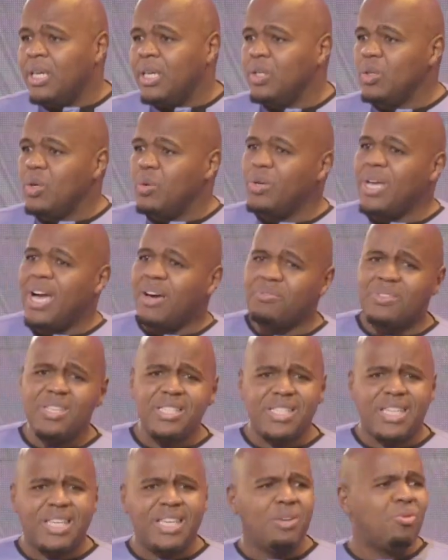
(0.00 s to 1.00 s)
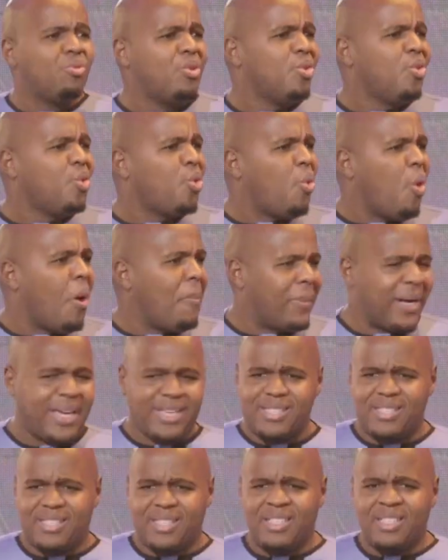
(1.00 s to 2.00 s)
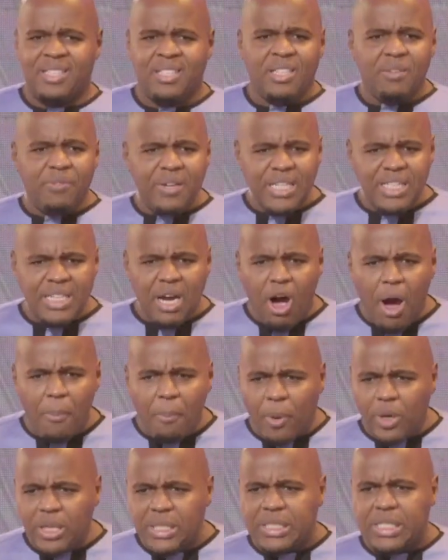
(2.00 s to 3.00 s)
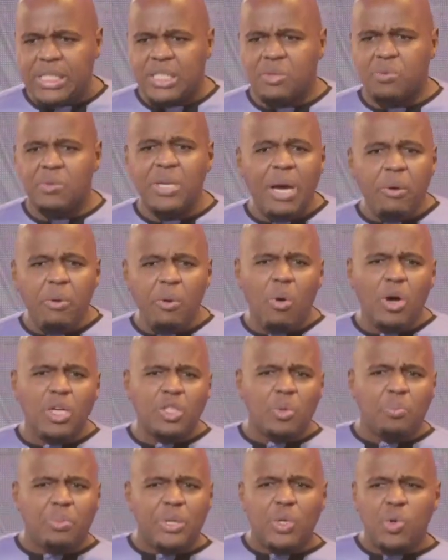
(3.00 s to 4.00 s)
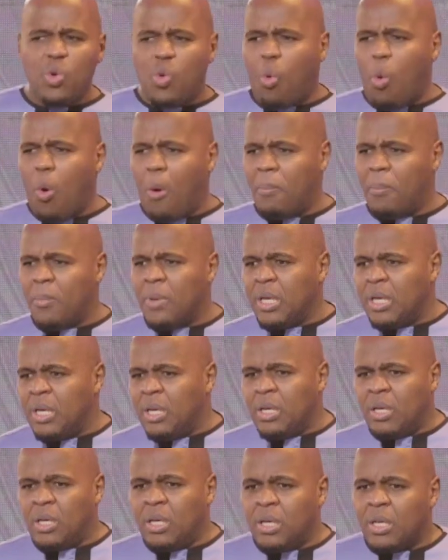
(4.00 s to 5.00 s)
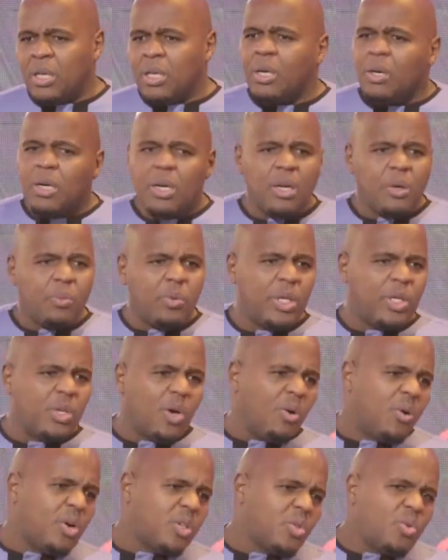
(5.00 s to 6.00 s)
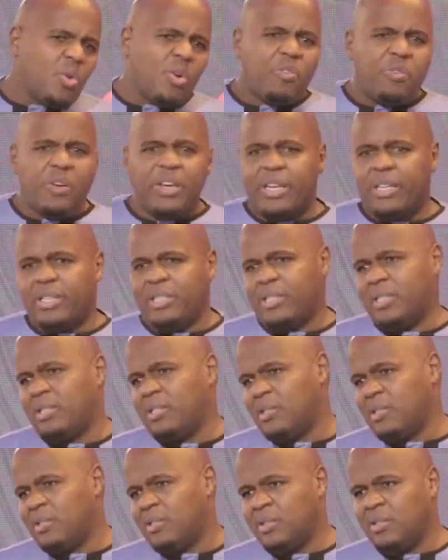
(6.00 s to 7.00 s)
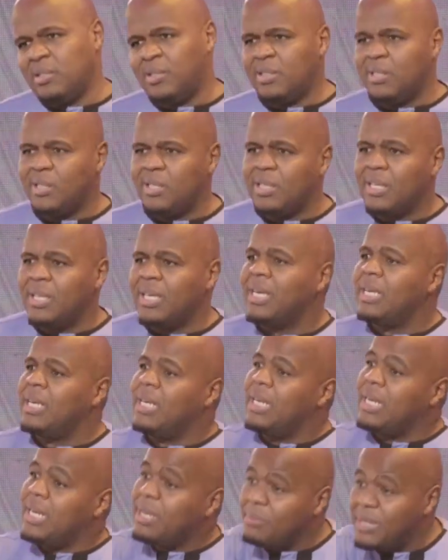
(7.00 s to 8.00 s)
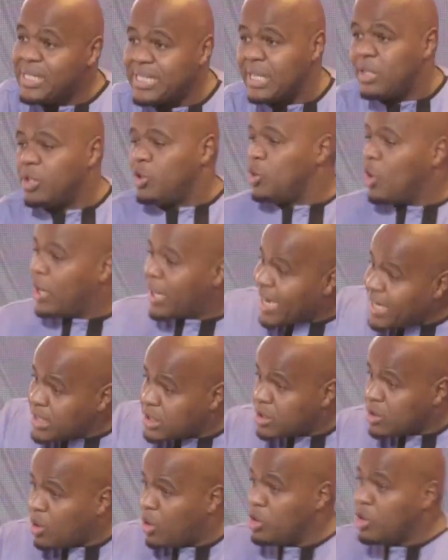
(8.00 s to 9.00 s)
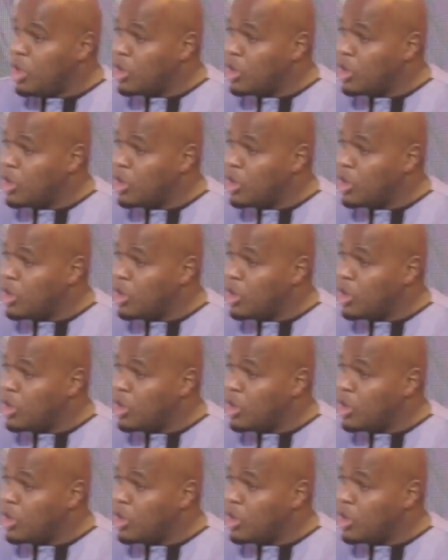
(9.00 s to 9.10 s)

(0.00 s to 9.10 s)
You know, we have this key lukewarmness. Even in our politics, we want to be lukewarm. We don't want to offend. Let me tell you, you are right or you are